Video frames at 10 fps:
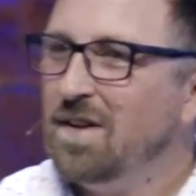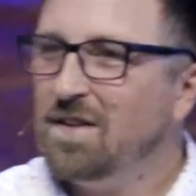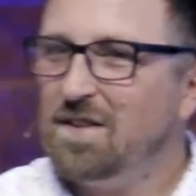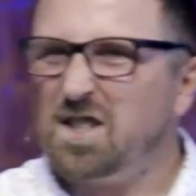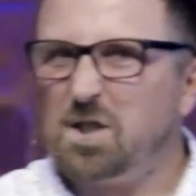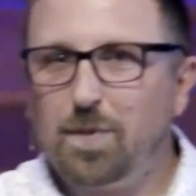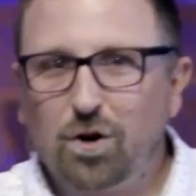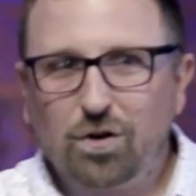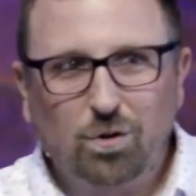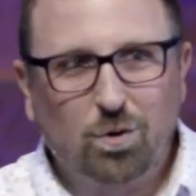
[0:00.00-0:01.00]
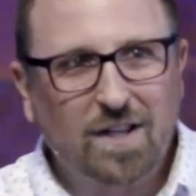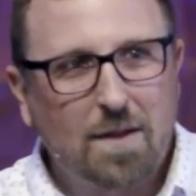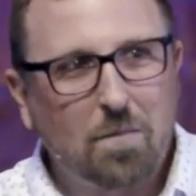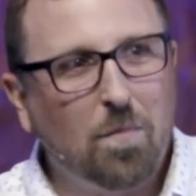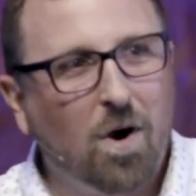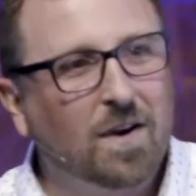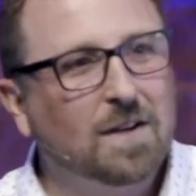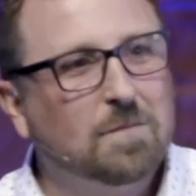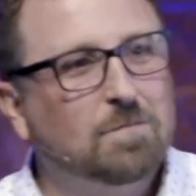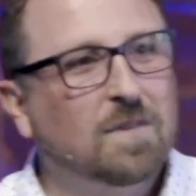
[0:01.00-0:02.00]
The Spirit of the Lord came upon
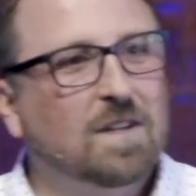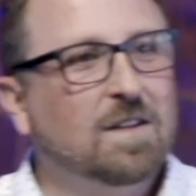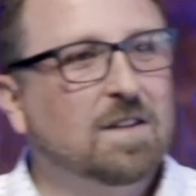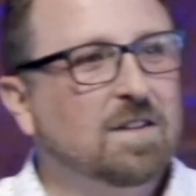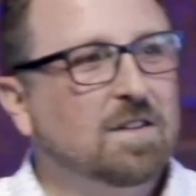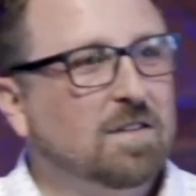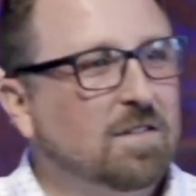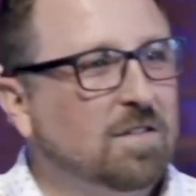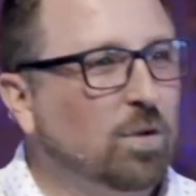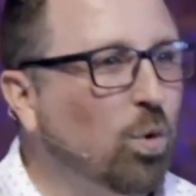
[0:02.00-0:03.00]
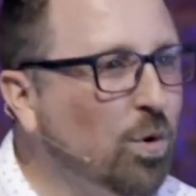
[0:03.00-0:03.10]
him. The Lord